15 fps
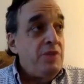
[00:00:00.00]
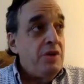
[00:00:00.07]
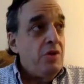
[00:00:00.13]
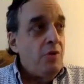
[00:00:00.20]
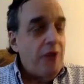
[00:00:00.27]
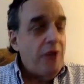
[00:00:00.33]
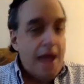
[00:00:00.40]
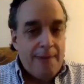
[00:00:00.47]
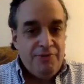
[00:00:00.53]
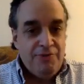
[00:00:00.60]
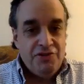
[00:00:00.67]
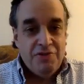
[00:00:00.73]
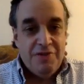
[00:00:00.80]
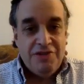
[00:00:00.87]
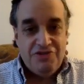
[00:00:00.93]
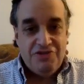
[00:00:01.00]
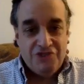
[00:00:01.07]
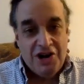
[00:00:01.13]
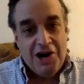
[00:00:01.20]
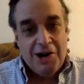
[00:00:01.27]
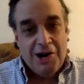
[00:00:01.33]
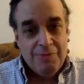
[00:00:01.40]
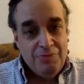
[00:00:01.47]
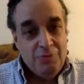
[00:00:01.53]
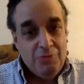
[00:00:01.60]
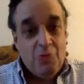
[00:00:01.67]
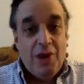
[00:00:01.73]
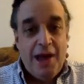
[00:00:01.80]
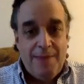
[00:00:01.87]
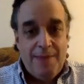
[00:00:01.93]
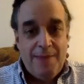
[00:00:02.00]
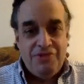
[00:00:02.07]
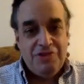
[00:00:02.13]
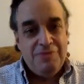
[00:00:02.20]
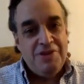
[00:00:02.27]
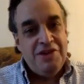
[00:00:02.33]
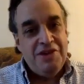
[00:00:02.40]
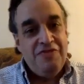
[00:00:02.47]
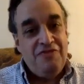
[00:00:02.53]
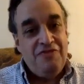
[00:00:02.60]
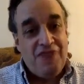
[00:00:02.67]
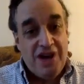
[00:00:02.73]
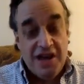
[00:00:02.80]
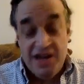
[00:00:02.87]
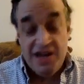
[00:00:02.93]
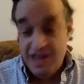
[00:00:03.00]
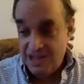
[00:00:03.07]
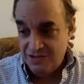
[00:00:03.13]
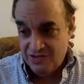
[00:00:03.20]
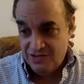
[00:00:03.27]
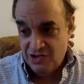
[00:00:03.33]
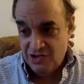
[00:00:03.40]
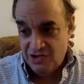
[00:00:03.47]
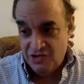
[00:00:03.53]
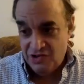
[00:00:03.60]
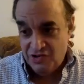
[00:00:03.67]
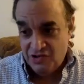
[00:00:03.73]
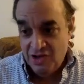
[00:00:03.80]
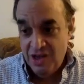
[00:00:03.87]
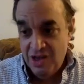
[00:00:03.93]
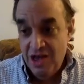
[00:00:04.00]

what happens to my job, what happens to my finances.